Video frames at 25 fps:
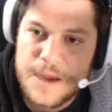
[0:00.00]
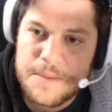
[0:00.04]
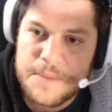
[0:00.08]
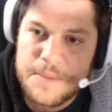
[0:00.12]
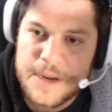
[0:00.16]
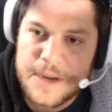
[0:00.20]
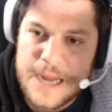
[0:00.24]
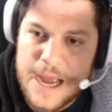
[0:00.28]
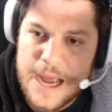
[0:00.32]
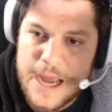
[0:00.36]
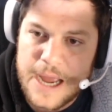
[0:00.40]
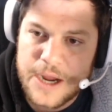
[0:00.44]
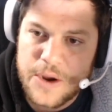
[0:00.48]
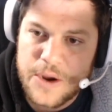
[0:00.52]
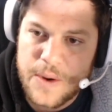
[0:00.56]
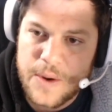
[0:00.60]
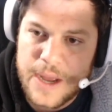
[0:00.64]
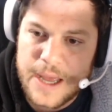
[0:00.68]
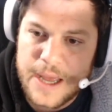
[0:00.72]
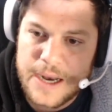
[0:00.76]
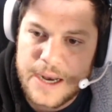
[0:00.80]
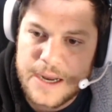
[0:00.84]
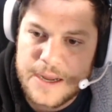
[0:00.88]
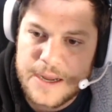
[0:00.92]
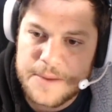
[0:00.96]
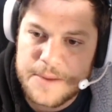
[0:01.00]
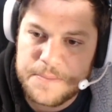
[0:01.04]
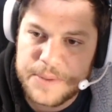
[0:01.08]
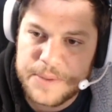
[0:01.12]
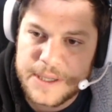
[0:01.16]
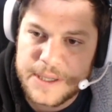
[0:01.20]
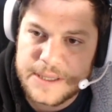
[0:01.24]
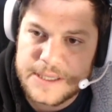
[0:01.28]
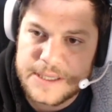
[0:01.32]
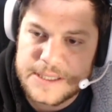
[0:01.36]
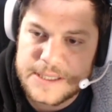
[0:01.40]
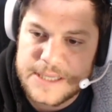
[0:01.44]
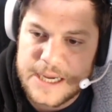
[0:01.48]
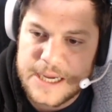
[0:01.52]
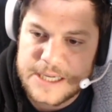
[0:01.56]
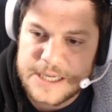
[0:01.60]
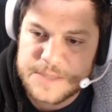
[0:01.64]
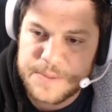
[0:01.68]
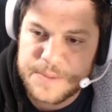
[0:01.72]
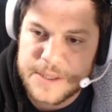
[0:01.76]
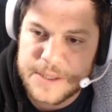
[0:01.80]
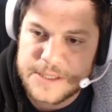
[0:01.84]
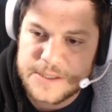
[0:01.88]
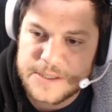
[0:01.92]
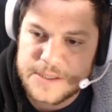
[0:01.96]
But yeah, I go ahead and complete these hex
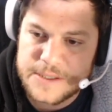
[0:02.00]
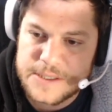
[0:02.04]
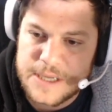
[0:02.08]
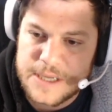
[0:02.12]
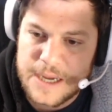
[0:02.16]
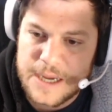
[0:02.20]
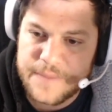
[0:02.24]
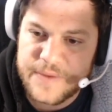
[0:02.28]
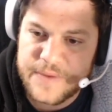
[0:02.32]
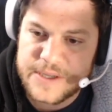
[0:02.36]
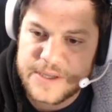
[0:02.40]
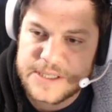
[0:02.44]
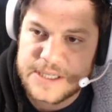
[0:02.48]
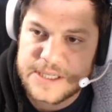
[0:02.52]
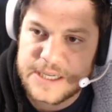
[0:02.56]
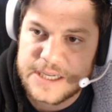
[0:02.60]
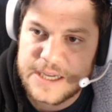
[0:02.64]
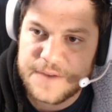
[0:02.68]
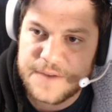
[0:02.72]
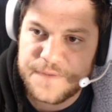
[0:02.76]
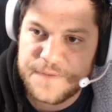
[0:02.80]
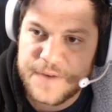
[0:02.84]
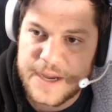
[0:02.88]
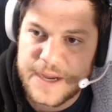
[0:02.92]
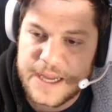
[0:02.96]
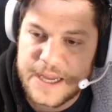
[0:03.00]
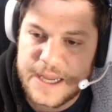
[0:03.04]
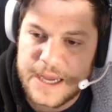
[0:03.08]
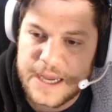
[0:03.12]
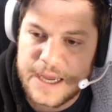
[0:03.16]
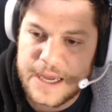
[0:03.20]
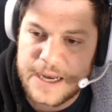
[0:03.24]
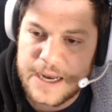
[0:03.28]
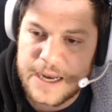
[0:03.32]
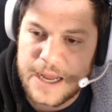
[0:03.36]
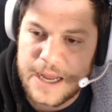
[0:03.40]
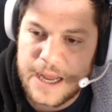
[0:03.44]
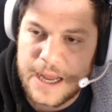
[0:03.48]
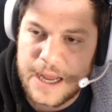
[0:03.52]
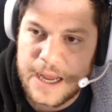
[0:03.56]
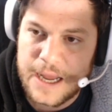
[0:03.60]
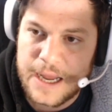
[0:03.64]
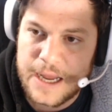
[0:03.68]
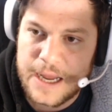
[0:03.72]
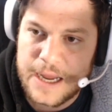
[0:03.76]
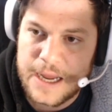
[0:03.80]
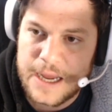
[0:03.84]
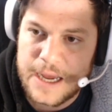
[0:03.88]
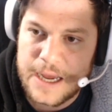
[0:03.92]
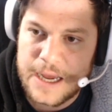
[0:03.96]
puzzles. Obviously, if I get
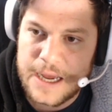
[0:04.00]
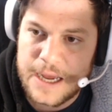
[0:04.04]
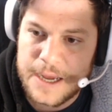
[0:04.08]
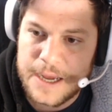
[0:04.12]
a